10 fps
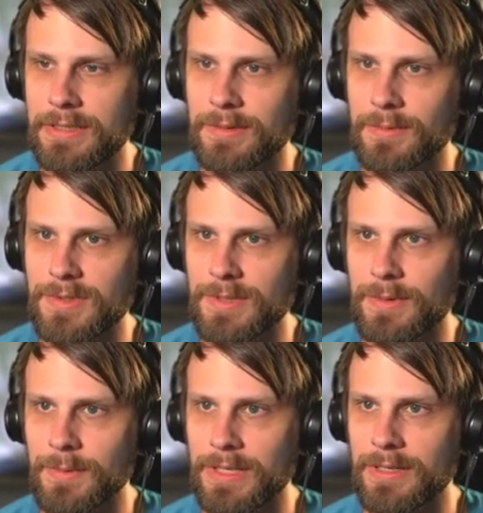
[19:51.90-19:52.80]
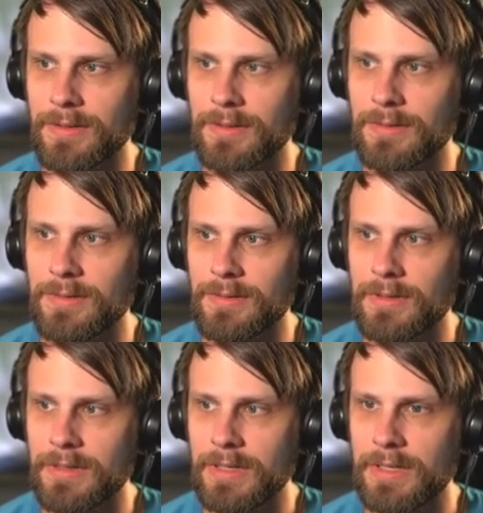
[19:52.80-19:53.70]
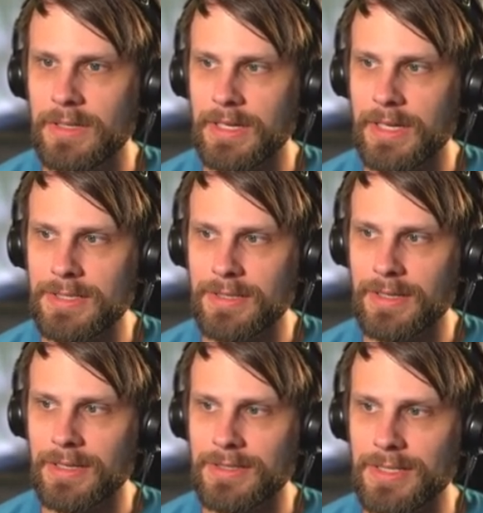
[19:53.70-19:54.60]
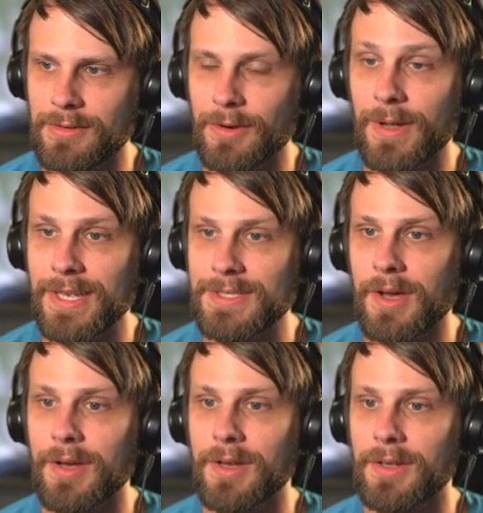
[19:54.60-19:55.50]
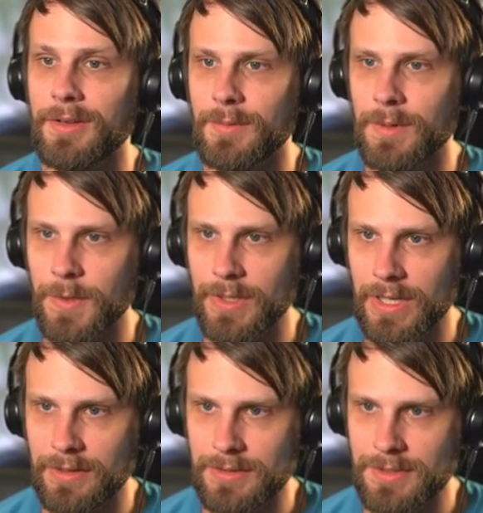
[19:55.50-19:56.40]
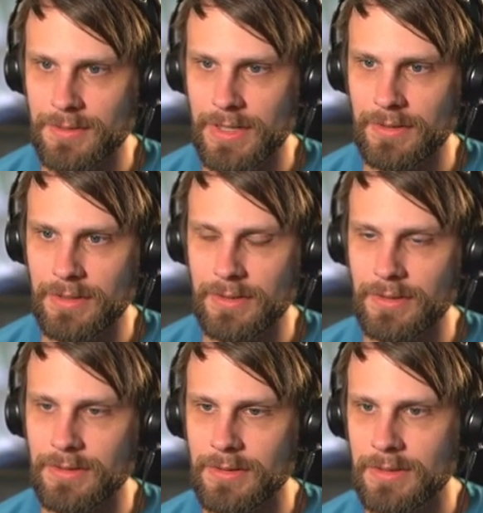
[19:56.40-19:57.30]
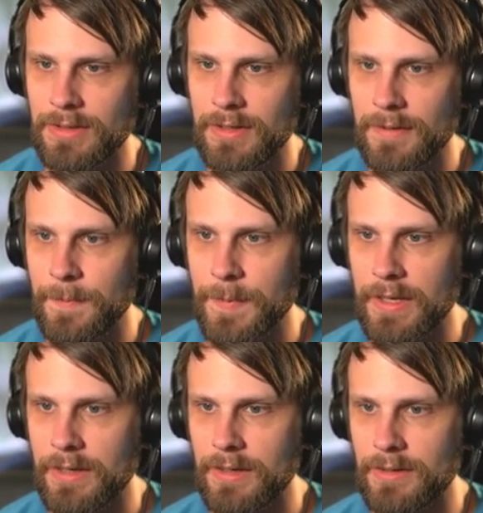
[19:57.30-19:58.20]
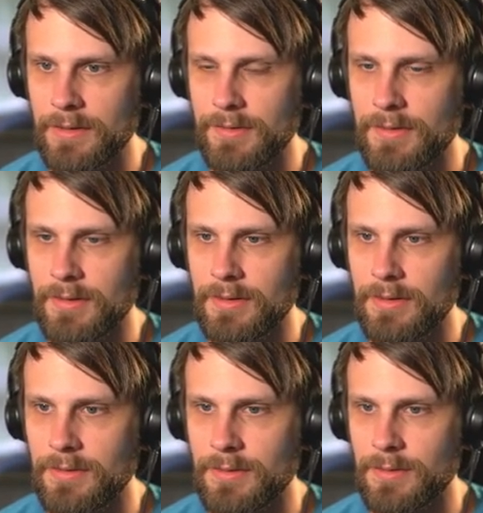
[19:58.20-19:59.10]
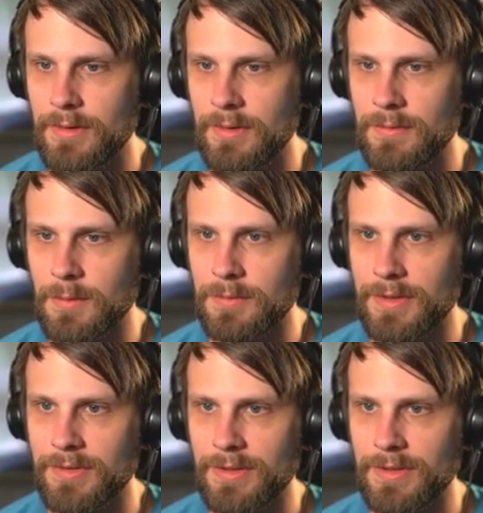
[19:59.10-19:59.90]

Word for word: we'll see what we can do. Yeah, so they get to throw a ton of 1-1 counters around here. Uh, let's see, three, four, five, six,